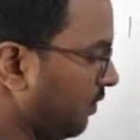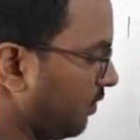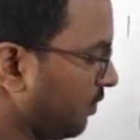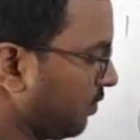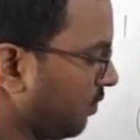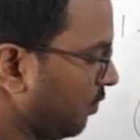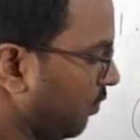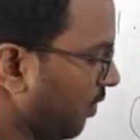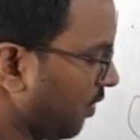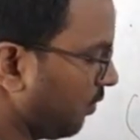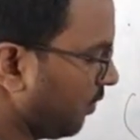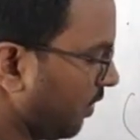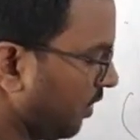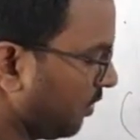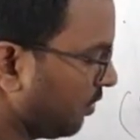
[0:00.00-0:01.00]
So
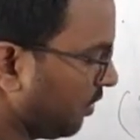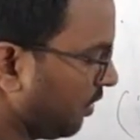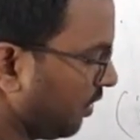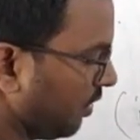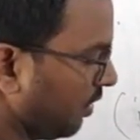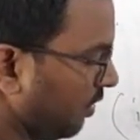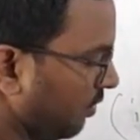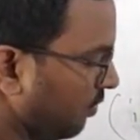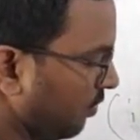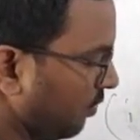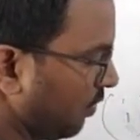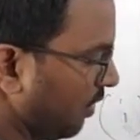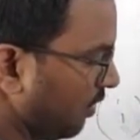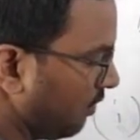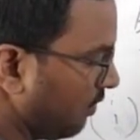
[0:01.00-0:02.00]
1/3 into
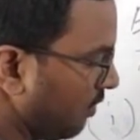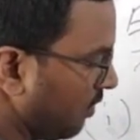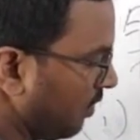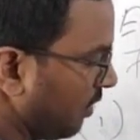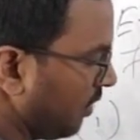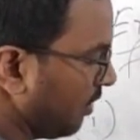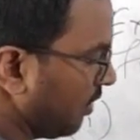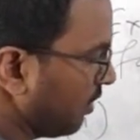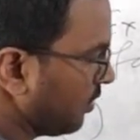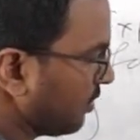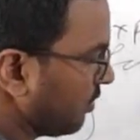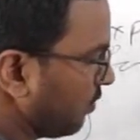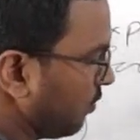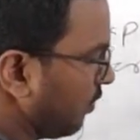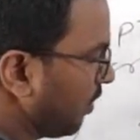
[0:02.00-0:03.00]
12 is
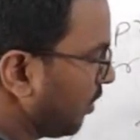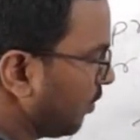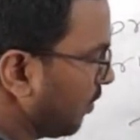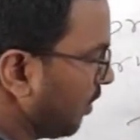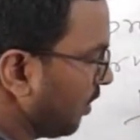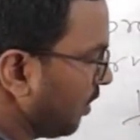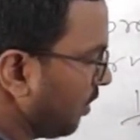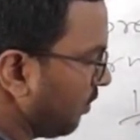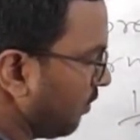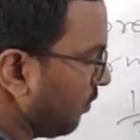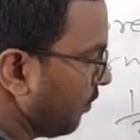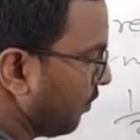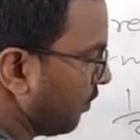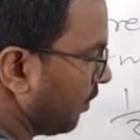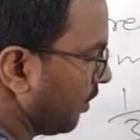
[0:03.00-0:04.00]
to
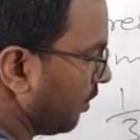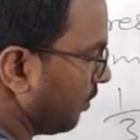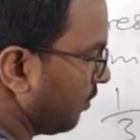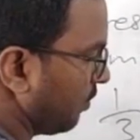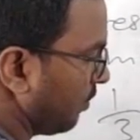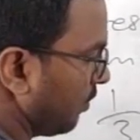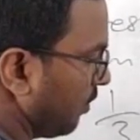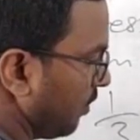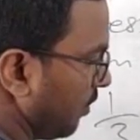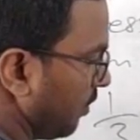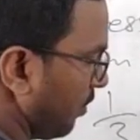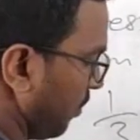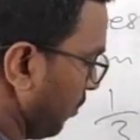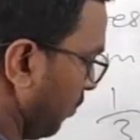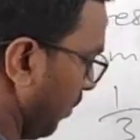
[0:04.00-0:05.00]
1/4 into
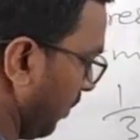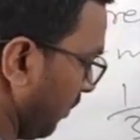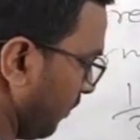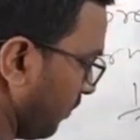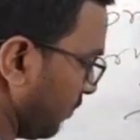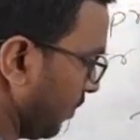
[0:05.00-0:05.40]
12.